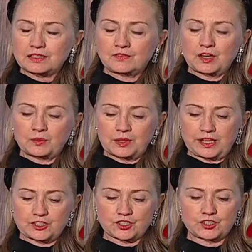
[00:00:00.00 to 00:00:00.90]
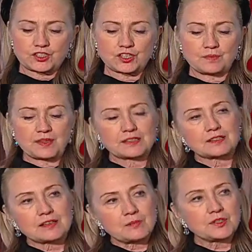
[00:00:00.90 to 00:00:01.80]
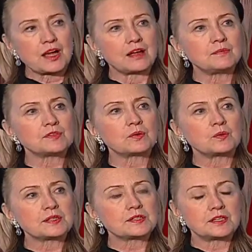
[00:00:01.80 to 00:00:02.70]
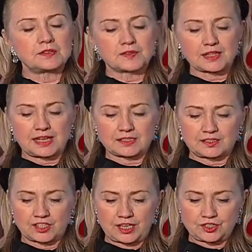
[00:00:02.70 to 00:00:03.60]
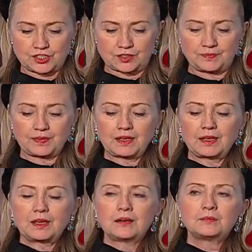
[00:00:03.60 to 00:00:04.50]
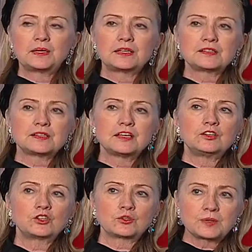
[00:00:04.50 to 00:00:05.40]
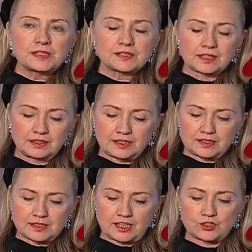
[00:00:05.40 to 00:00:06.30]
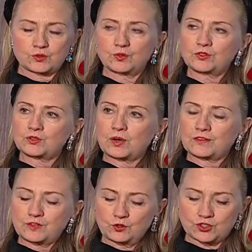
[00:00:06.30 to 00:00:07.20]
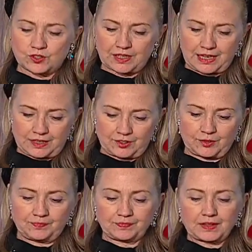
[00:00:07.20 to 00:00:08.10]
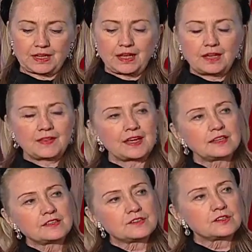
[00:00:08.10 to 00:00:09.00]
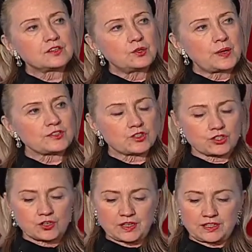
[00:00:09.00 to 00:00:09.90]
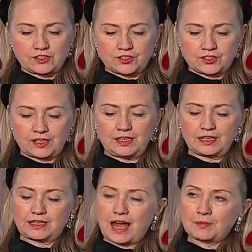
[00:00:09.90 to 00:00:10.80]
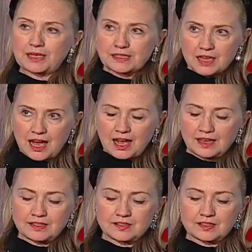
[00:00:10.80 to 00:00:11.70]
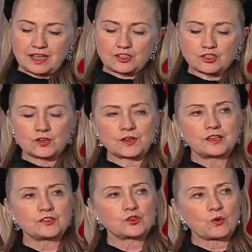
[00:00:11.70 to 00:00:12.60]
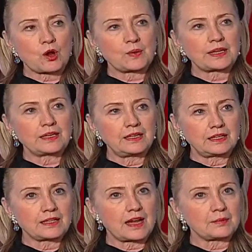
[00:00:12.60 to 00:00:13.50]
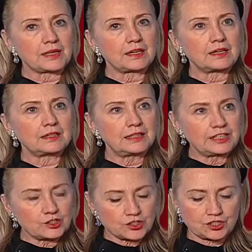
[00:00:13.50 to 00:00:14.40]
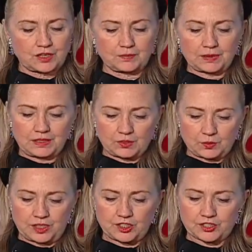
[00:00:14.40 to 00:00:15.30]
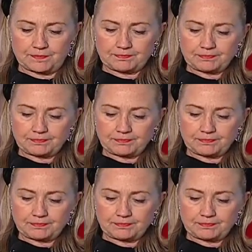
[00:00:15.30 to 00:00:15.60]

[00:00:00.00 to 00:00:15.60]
of our relationship that sometimes receives less attention, but is increasingly central to our future together. That is U.S.-Turkish economic ties and Turkey's growing economic leadership in the region.